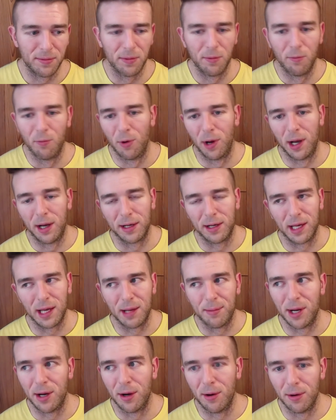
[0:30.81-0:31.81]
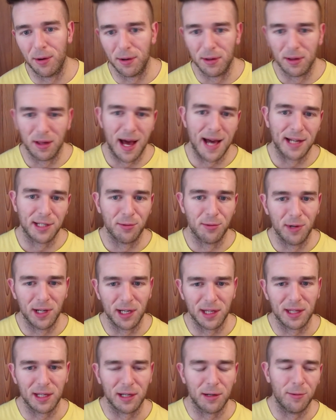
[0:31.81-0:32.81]
when it came out last week, I
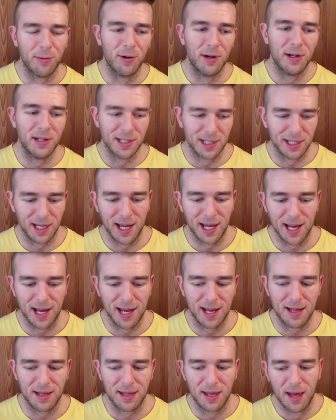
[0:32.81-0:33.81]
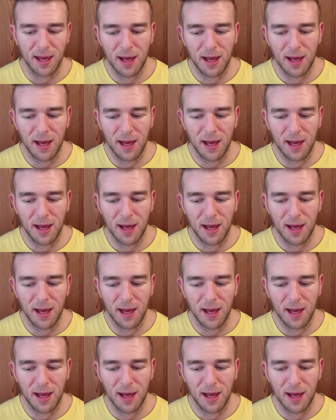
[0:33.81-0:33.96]
think it was, and